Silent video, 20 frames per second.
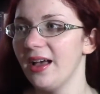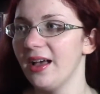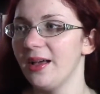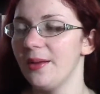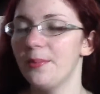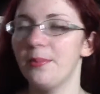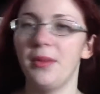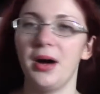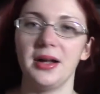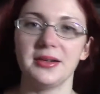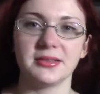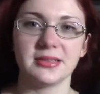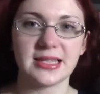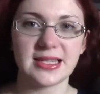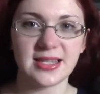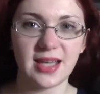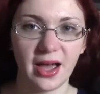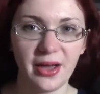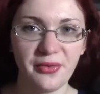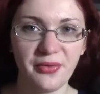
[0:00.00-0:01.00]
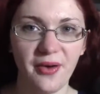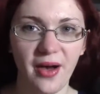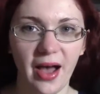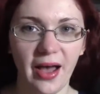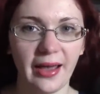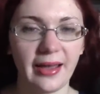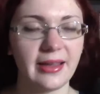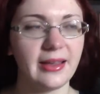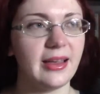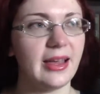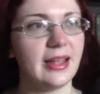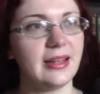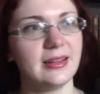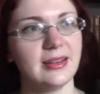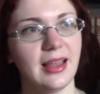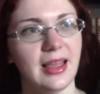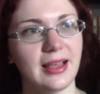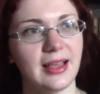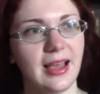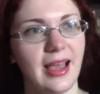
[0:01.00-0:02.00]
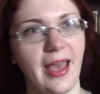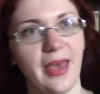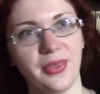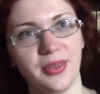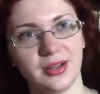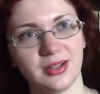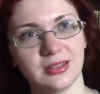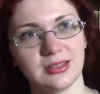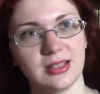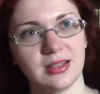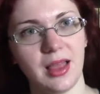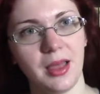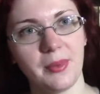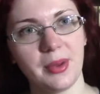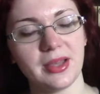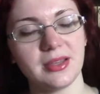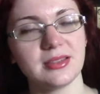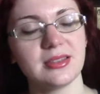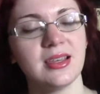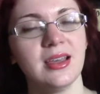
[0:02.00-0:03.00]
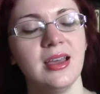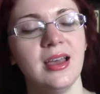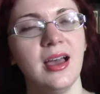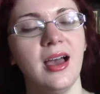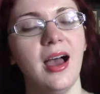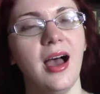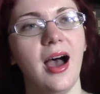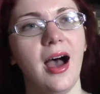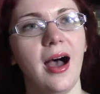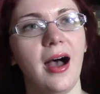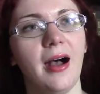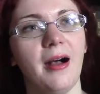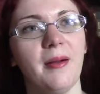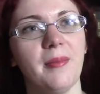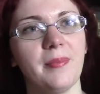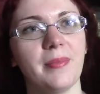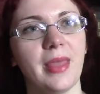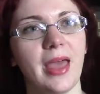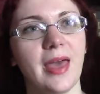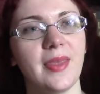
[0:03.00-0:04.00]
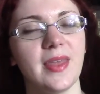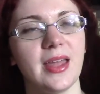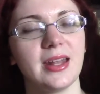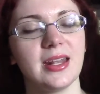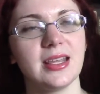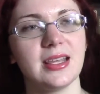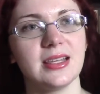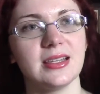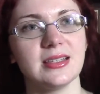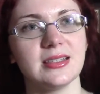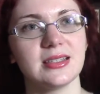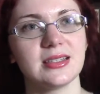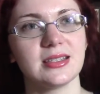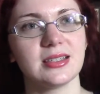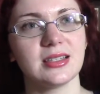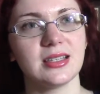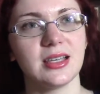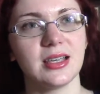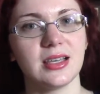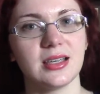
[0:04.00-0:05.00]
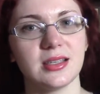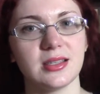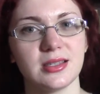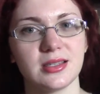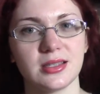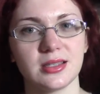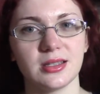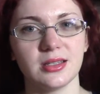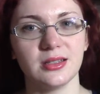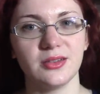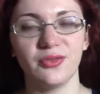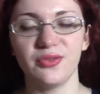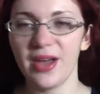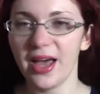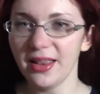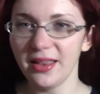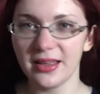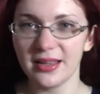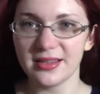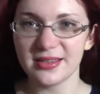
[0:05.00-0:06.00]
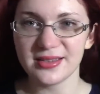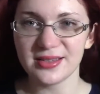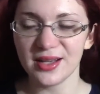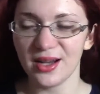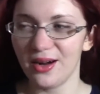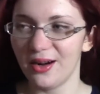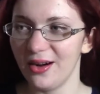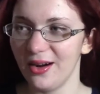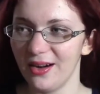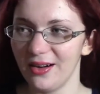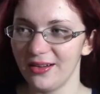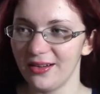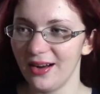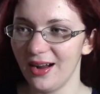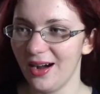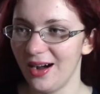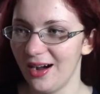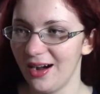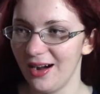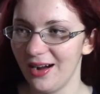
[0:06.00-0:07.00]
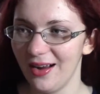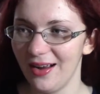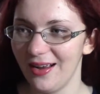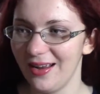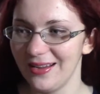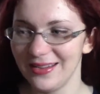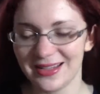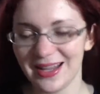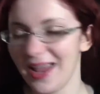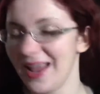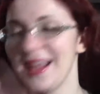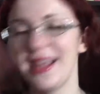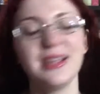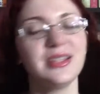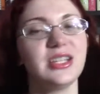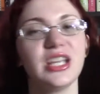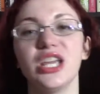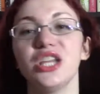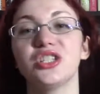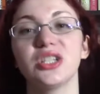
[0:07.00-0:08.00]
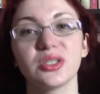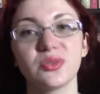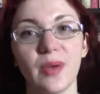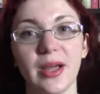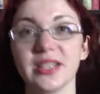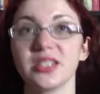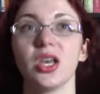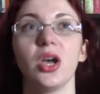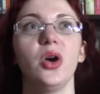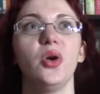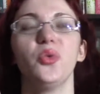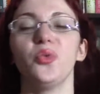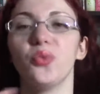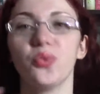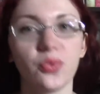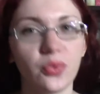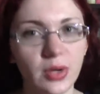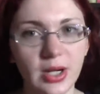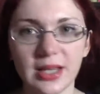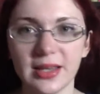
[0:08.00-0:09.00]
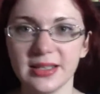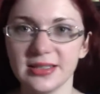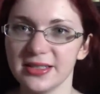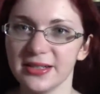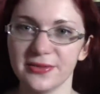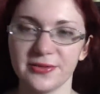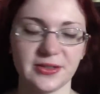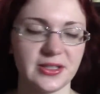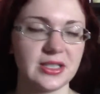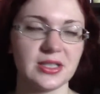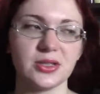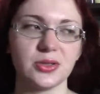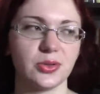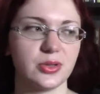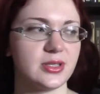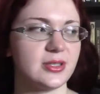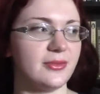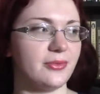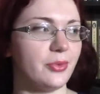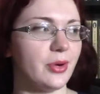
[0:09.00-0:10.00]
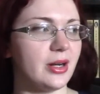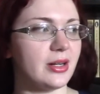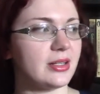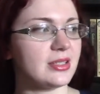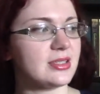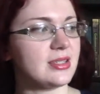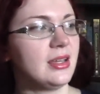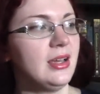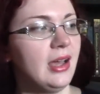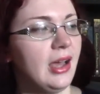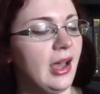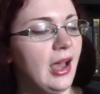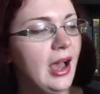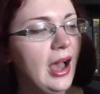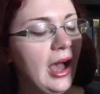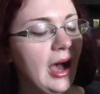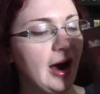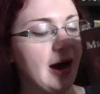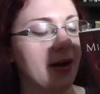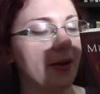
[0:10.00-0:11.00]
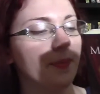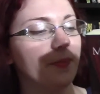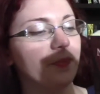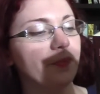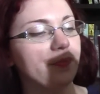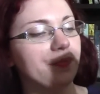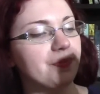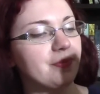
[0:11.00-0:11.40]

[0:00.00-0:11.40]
modern sci-fi and like ethical dilemmas. Um, and then his his novellas are he he just writes really different sorts of works. Um,